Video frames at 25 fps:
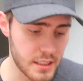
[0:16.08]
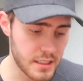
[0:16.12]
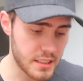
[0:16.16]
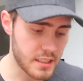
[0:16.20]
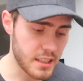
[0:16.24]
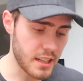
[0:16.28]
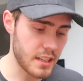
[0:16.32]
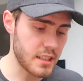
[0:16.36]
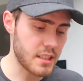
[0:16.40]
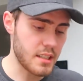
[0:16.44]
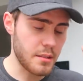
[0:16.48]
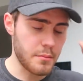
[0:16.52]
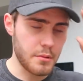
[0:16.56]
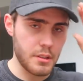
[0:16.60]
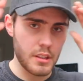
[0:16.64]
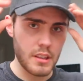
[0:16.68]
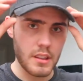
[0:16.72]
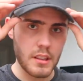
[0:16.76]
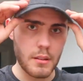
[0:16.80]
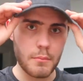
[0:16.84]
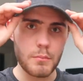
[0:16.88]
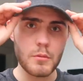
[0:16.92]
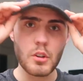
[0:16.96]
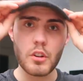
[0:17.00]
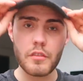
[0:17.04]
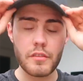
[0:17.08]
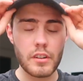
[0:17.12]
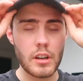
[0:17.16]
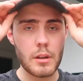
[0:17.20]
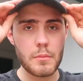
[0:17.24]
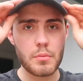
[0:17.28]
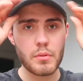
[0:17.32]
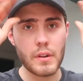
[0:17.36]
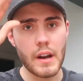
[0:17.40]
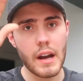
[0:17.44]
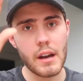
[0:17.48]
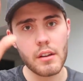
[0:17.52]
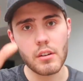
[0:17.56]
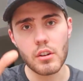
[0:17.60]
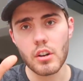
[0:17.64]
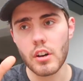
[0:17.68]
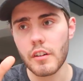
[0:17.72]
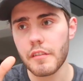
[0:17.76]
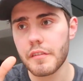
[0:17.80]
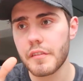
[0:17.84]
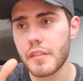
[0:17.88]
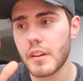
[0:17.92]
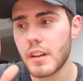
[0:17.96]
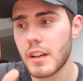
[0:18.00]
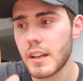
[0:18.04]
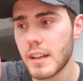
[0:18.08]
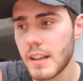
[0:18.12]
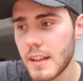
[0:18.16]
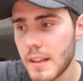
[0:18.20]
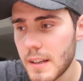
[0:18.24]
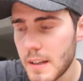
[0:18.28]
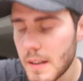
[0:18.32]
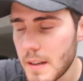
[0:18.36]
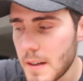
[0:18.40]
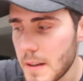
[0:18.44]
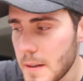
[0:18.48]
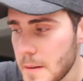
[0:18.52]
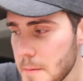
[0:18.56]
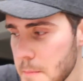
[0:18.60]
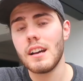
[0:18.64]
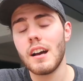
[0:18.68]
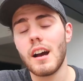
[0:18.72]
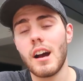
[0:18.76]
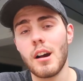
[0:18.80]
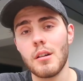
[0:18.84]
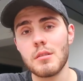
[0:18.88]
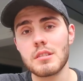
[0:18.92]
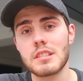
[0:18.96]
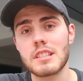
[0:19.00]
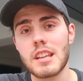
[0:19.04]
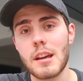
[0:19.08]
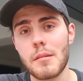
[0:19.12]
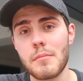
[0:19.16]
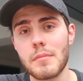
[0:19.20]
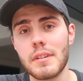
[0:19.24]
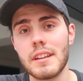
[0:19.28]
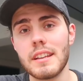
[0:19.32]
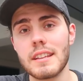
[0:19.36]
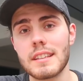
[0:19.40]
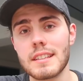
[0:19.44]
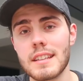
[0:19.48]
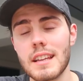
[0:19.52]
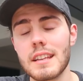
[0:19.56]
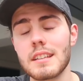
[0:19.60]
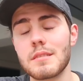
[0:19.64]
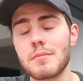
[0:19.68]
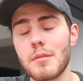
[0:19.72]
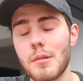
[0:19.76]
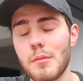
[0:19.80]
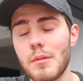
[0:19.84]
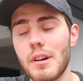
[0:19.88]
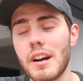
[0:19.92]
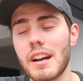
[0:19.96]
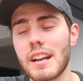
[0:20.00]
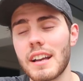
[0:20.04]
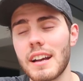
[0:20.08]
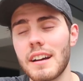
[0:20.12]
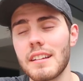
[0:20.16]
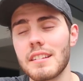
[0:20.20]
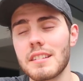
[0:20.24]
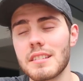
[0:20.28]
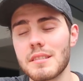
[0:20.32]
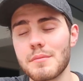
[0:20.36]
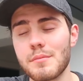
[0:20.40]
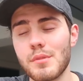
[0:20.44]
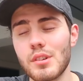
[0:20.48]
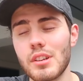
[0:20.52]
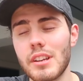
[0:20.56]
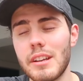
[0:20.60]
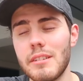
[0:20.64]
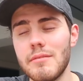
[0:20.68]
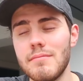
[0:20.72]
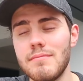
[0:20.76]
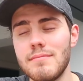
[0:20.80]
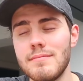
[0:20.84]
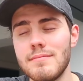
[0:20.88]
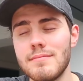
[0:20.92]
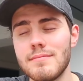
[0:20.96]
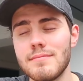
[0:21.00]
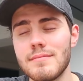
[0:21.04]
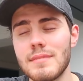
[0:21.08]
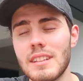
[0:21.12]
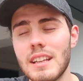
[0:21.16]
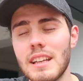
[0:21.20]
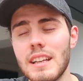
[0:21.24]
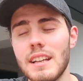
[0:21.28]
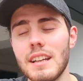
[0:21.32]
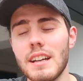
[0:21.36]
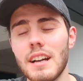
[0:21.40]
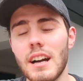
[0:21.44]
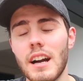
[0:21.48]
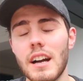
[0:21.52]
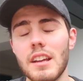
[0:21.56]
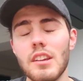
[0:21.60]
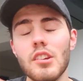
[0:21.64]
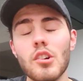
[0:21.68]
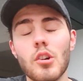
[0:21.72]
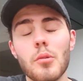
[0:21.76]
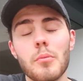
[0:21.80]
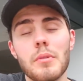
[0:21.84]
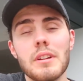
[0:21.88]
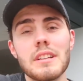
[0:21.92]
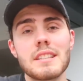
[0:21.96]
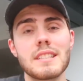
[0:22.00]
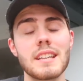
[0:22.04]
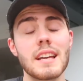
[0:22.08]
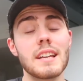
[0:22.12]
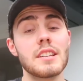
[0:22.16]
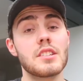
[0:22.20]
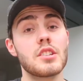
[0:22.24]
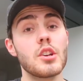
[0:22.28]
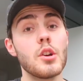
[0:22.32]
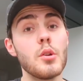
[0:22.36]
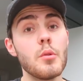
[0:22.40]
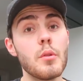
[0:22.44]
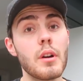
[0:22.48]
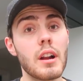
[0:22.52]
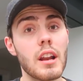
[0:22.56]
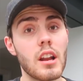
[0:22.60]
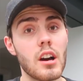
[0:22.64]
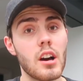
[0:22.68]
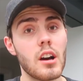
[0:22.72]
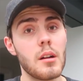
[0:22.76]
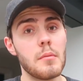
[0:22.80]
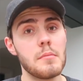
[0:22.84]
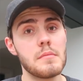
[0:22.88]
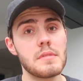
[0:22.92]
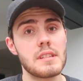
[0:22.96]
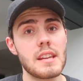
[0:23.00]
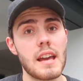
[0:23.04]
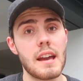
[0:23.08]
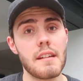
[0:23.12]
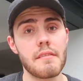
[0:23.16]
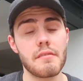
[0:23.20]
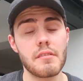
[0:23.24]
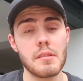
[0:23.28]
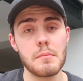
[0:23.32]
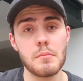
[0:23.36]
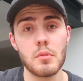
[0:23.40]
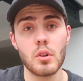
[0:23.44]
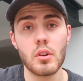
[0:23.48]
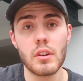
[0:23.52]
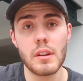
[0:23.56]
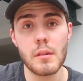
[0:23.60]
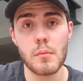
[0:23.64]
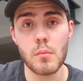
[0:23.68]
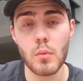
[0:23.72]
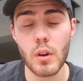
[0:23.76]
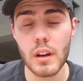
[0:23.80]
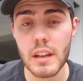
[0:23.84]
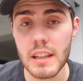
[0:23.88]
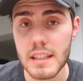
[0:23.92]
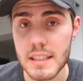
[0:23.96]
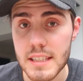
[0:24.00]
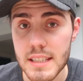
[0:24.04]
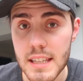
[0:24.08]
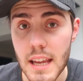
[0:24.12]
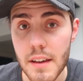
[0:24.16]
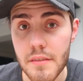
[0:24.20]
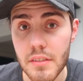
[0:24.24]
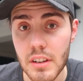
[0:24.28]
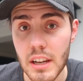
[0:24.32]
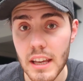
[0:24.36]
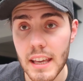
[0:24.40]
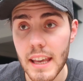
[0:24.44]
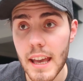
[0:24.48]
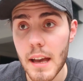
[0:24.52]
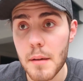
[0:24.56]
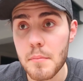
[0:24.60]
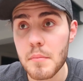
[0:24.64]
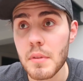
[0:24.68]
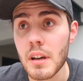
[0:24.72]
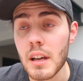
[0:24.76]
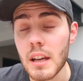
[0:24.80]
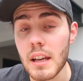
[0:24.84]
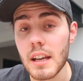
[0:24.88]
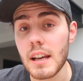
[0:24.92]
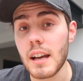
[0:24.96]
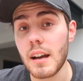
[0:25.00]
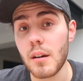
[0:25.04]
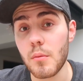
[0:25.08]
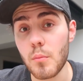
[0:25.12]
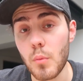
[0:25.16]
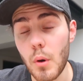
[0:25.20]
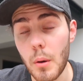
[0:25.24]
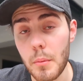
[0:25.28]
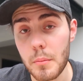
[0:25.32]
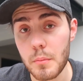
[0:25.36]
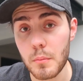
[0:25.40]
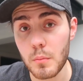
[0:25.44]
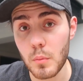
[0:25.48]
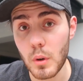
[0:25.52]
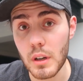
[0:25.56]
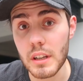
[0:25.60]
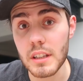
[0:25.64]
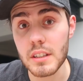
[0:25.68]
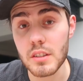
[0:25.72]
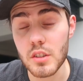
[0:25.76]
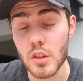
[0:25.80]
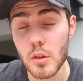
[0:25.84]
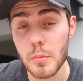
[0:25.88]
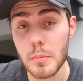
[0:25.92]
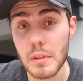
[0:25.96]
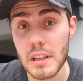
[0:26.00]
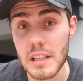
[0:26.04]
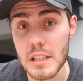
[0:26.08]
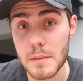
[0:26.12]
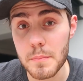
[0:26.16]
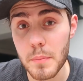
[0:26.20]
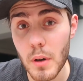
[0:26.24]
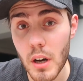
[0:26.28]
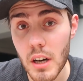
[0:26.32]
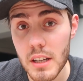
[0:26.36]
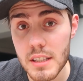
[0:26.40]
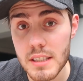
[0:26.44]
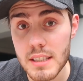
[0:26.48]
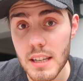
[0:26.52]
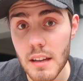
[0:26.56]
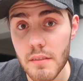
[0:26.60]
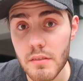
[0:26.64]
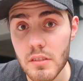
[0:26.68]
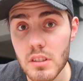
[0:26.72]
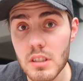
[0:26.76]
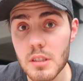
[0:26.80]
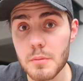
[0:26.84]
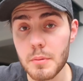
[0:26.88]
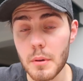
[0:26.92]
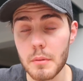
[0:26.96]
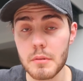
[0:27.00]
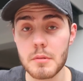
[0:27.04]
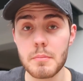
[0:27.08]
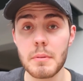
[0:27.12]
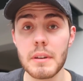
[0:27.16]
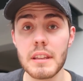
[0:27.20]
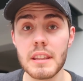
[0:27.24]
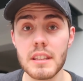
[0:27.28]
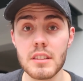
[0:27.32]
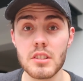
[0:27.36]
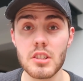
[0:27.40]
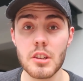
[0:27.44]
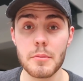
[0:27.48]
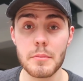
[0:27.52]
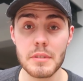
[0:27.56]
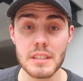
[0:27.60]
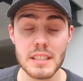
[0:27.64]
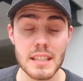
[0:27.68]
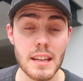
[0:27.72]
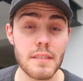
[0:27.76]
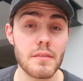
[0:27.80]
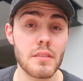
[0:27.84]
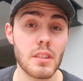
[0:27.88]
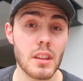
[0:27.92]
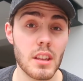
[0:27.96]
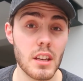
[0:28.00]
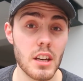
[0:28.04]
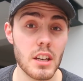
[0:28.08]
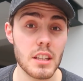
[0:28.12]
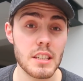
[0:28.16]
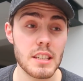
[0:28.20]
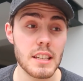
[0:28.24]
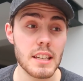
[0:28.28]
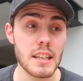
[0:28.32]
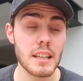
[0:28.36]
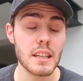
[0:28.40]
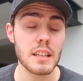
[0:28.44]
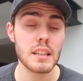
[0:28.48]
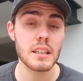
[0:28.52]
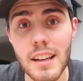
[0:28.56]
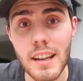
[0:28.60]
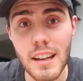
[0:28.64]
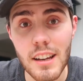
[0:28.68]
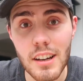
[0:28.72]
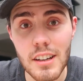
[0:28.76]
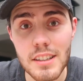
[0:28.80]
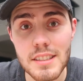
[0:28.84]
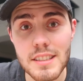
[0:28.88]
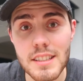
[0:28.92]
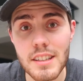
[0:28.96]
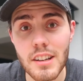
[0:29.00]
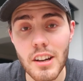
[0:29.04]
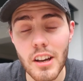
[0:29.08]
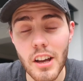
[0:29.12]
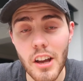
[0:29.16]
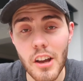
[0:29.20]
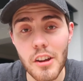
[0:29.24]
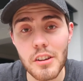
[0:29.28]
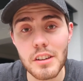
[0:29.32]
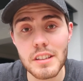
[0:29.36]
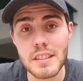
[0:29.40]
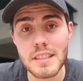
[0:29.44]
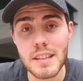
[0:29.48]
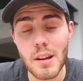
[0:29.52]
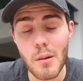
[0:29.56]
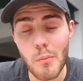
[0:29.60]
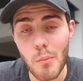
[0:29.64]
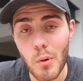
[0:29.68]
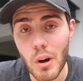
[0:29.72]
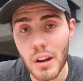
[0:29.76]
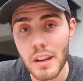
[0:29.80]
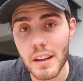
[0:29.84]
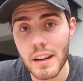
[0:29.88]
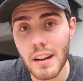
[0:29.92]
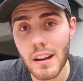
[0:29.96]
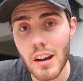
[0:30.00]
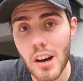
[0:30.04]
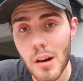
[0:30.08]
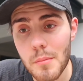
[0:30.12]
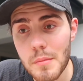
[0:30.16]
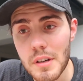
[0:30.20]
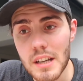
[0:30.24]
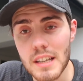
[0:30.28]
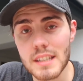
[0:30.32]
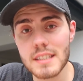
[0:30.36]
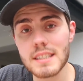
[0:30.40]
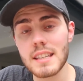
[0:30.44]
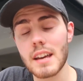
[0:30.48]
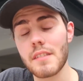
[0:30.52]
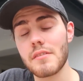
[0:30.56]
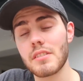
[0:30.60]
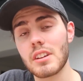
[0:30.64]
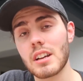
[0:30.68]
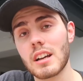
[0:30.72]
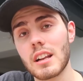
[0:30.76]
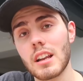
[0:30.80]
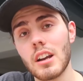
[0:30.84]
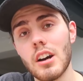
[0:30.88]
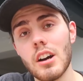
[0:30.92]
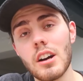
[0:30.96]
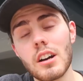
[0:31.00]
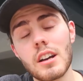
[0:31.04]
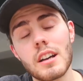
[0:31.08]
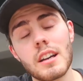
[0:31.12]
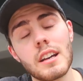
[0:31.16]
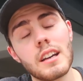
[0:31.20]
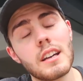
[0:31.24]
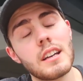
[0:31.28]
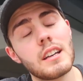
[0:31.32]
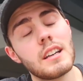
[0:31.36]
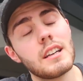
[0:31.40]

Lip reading: and say something that I'm not very proud of. I was 10 minutes late to my workout this morning. I normally set two alarms every morning, one at 7 a.m. and one at 2 minutes past seven to be able to be in the gym at 7:30. Last night I only set one alarm at 7 o'clock.